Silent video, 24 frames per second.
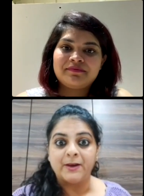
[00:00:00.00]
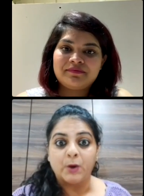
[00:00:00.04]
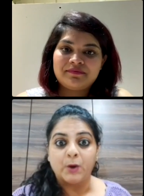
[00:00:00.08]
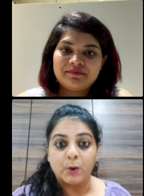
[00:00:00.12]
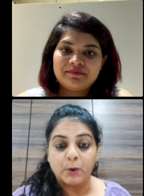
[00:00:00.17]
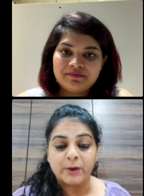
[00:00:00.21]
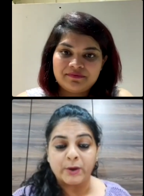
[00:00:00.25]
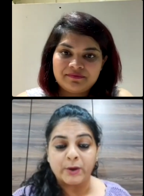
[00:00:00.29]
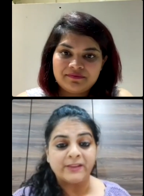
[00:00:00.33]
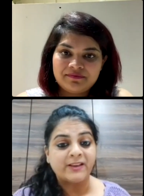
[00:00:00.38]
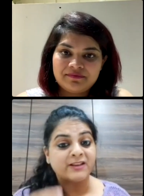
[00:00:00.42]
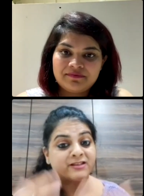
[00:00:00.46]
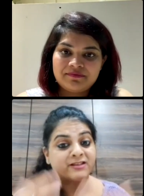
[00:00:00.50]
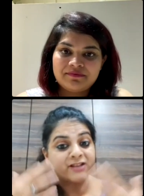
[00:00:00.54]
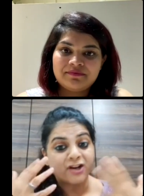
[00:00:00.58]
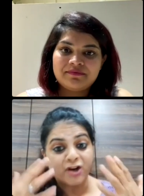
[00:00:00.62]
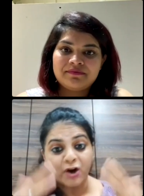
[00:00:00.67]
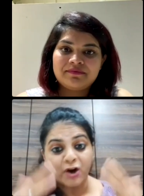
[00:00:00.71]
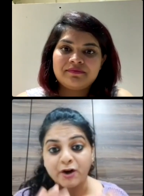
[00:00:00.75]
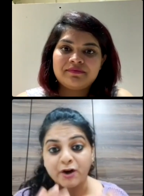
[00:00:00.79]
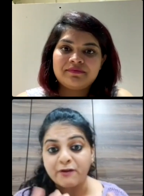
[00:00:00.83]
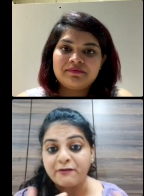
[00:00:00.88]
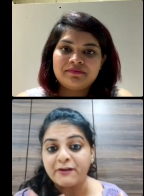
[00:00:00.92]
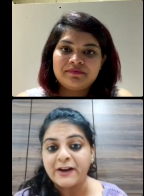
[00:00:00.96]
Speaker 1: Okay, there's a
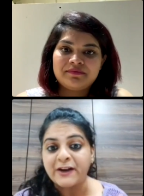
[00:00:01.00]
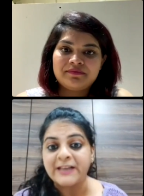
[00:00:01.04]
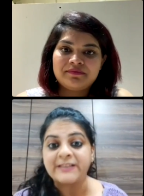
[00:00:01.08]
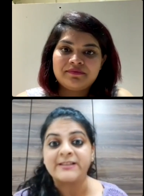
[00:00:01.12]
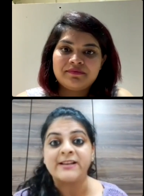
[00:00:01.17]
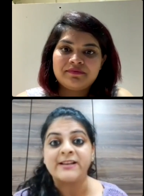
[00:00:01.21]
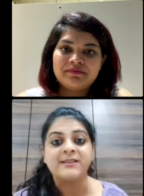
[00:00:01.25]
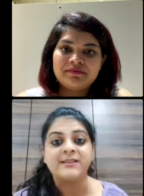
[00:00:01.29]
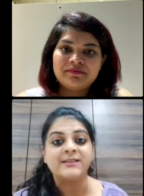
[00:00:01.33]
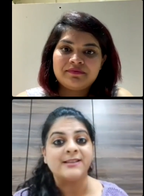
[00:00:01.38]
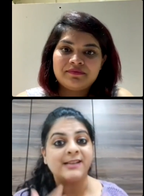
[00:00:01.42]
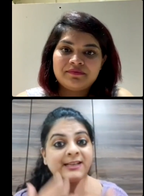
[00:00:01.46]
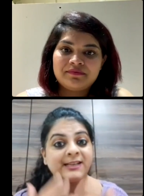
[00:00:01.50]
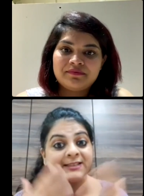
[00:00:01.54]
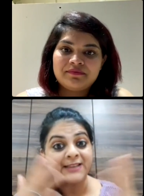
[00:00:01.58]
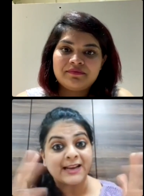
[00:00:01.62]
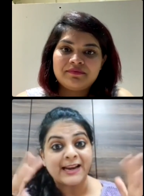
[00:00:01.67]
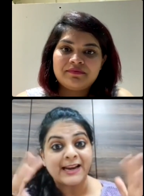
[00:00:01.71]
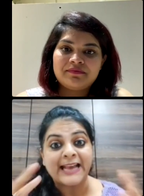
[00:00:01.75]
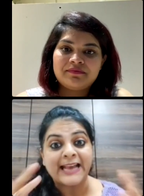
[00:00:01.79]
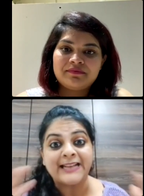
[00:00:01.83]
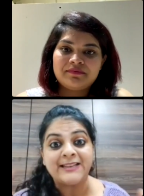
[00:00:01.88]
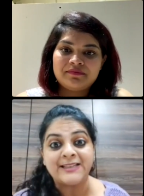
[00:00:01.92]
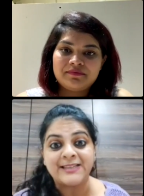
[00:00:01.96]
lot of restlessness
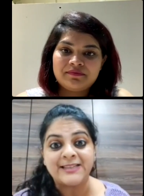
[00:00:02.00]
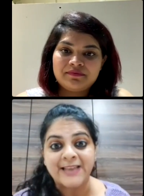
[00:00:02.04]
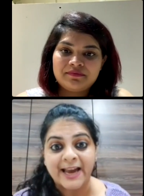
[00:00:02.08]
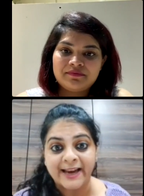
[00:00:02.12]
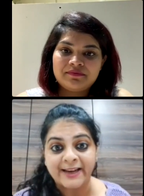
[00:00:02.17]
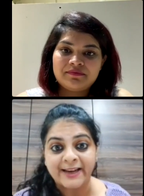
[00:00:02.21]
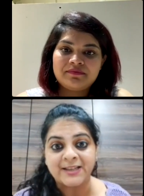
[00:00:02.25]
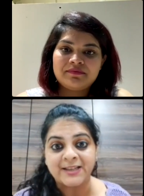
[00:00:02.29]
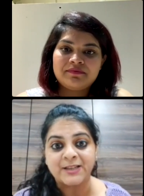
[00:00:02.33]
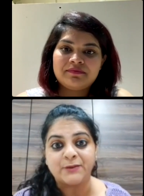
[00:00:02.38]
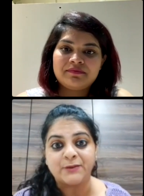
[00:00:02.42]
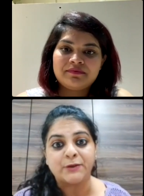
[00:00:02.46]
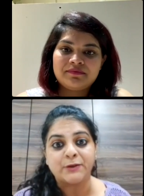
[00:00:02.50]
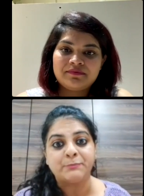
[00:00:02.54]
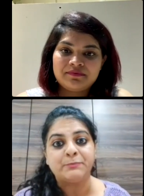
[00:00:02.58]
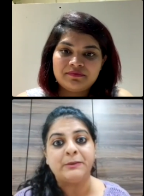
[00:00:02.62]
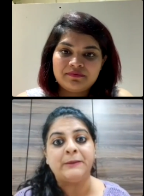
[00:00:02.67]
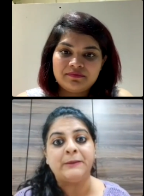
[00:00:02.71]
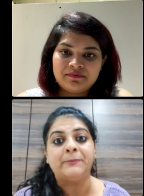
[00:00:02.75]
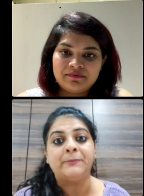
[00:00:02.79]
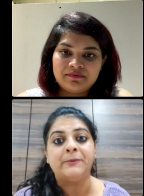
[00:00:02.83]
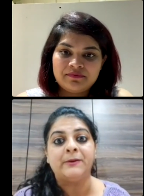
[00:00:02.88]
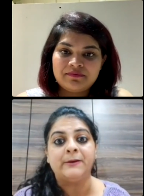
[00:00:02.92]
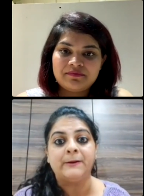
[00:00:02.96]
and anxiety which
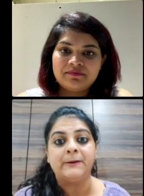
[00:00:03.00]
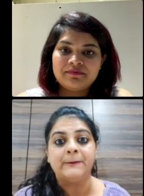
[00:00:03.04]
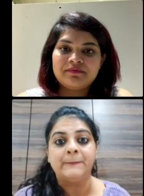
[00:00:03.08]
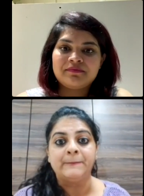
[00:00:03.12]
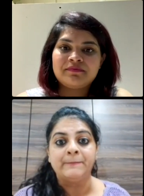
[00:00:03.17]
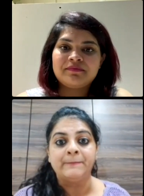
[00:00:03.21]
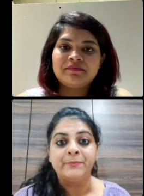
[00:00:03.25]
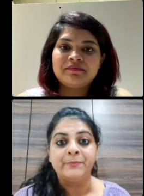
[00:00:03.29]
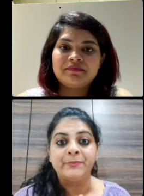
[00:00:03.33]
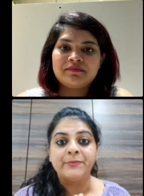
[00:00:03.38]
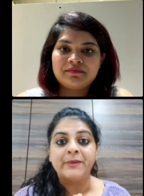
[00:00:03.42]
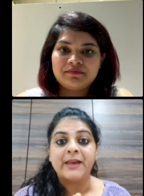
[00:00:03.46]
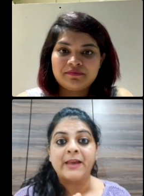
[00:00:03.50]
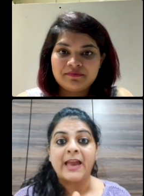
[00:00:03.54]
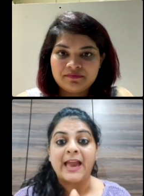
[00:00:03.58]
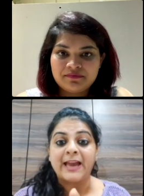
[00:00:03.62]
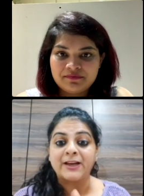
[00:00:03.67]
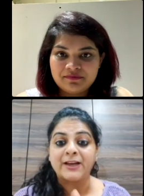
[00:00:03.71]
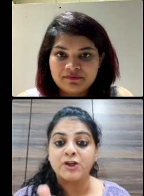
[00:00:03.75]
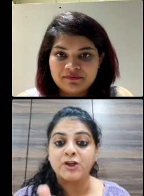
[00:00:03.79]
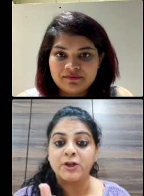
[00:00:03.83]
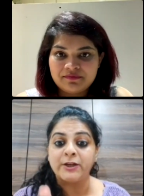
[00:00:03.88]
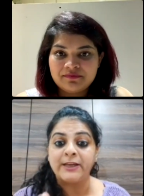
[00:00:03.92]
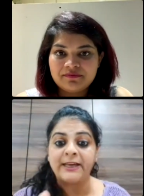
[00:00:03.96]
people
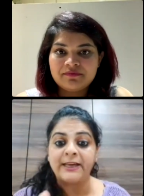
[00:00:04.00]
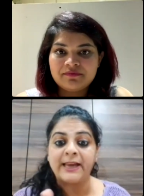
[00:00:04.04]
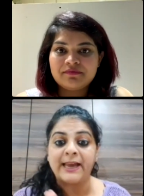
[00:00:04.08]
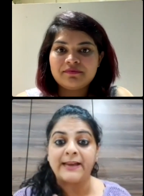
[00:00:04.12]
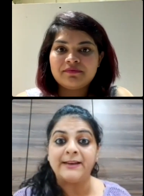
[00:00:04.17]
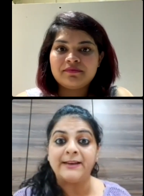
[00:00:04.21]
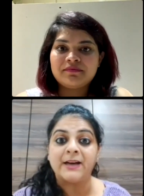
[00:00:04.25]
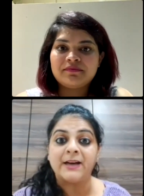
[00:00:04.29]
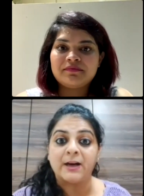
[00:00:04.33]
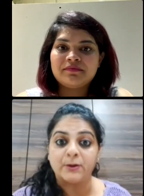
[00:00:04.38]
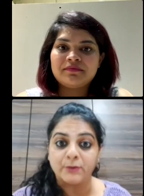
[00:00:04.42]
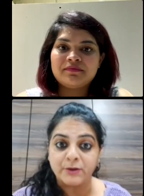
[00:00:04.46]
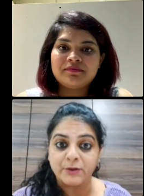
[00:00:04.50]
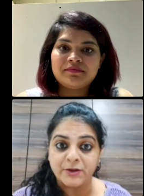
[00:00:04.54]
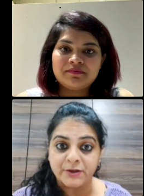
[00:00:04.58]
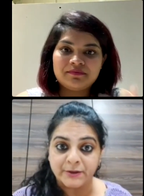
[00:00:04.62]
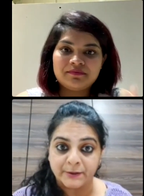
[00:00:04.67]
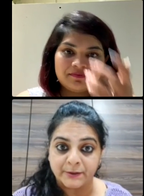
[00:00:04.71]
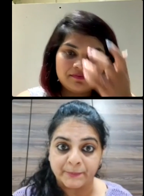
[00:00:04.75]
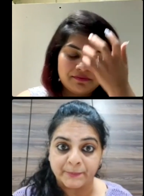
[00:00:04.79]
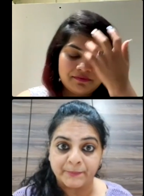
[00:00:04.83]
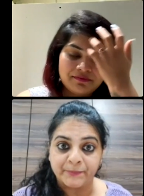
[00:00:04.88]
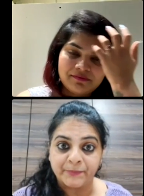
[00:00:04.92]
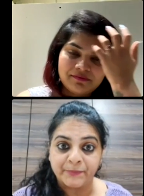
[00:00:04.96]
actually
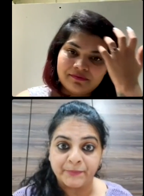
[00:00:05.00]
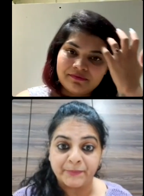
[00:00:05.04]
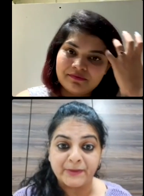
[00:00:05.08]
encounter.